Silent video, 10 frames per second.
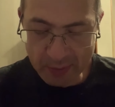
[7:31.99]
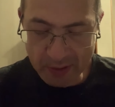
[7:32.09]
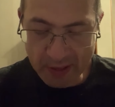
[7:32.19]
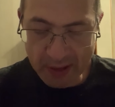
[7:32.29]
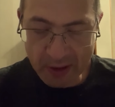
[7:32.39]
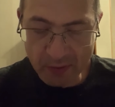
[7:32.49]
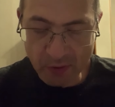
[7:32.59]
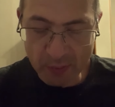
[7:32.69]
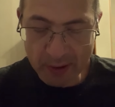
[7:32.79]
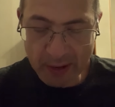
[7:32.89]
We thank you
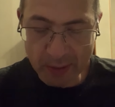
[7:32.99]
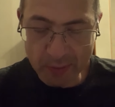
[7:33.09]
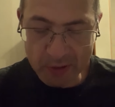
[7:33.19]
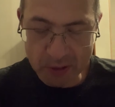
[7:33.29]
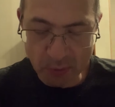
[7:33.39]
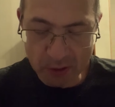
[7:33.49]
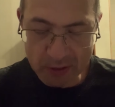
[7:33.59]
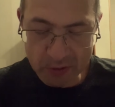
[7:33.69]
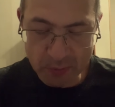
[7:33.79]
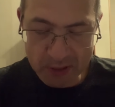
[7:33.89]
for being able to bring
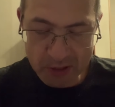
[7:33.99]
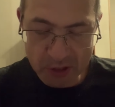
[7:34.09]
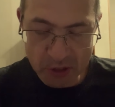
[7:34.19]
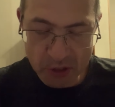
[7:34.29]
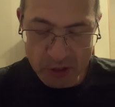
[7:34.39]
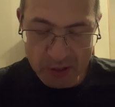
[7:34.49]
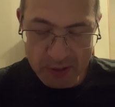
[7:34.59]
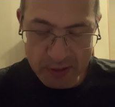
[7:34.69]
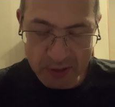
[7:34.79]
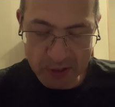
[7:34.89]
this message,
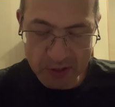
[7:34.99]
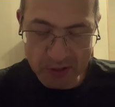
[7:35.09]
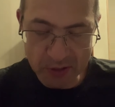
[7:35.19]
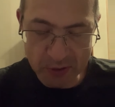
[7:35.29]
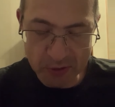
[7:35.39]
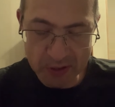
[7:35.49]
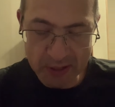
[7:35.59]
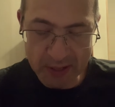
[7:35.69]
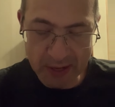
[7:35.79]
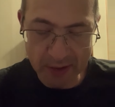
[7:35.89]
just to
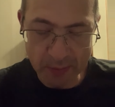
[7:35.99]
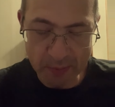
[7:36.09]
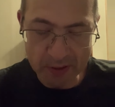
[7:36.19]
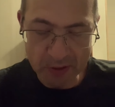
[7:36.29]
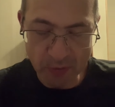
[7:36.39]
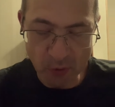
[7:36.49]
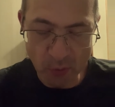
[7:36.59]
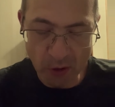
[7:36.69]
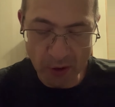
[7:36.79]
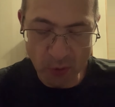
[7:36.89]
send out a piece of your
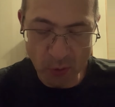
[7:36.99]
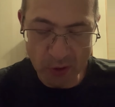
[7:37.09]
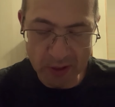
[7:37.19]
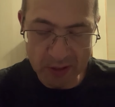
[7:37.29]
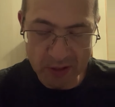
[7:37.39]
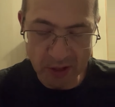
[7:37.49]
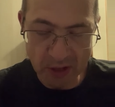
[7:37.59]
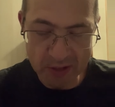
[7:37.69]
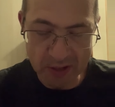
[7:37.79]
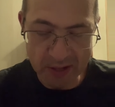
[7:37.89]
word, Lord, to this
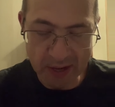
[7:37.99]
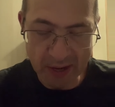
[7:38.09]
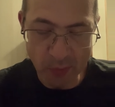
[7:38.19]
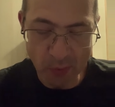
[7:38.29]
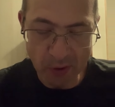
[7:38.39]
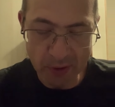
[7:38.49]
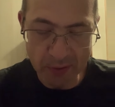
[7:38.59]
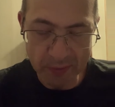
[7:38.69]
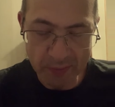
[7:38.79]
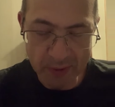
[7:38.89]
lost and dying world.
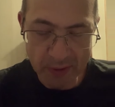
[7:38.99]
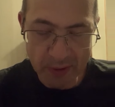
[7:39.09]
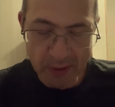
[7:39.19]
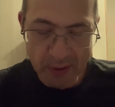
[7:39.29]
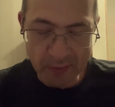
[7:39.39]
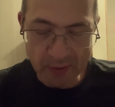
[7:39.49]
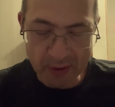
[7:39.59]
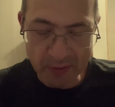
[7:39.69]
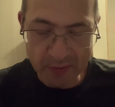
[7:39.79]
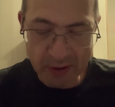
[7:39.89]

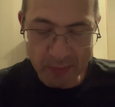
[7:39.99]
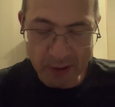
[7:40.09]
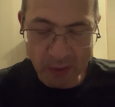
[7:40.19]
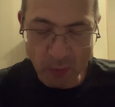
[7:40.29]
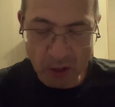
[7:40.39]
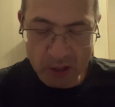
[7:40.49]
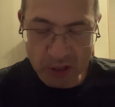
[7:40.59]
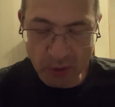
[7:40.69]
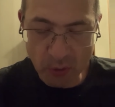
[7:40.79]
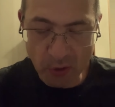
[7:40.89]
Father, if anybody
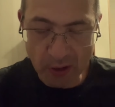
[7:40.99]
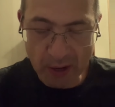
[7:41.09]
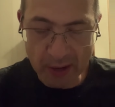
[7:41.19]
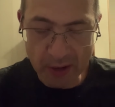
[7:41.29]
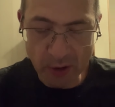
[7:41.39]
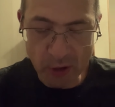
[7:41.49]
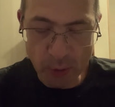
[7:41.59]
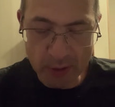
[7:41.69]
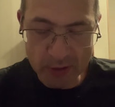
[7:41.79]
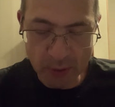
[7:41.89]
watching, Lord, not know
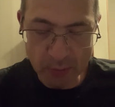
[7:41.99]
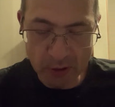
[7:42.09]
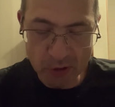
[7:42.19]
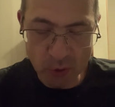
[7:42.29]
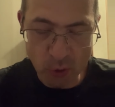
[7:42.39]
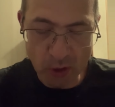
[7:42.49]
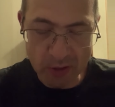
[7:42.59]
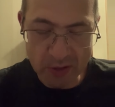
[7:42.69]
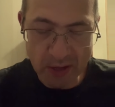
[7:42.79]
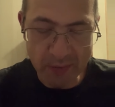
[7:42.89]
you as their personal Lord
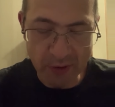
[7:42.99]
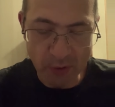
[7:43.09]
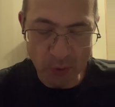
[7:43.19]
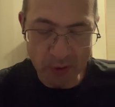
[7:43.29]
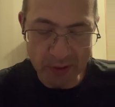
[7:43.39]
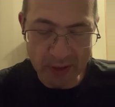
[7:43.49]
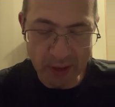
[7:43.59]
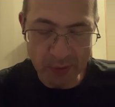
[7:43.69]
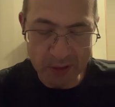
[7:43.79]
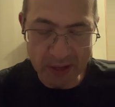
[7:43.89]
and Savior, Lord, that they
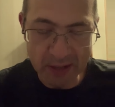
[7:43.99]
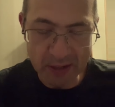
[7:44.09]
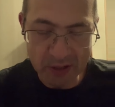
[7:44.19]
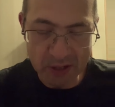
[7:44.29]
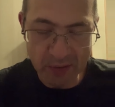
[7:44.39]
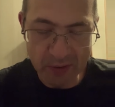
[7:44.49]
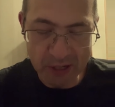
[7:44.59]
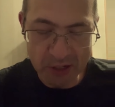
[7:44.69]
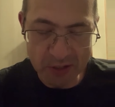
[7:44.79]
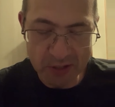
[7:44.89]
would get their
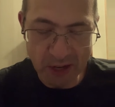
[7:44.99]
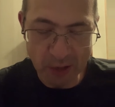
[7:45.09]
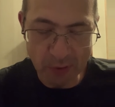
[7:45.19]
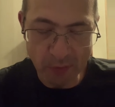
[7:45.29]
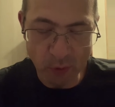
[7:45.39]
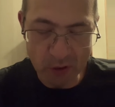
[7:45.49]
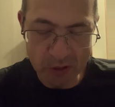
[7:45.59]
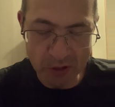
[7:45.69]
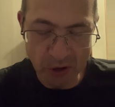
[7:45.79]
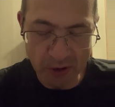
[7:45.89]
salvation sealed before
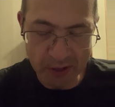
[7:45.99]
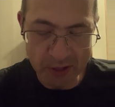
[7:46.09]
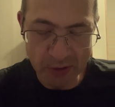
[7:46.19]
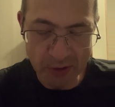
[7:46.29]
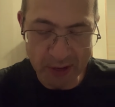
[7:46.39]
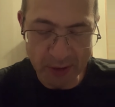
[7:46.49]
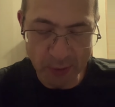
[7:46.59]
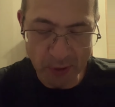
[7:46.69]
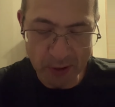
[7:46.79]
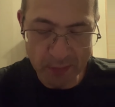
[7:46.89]
it's eternally too late,
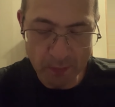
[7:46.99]
Lord.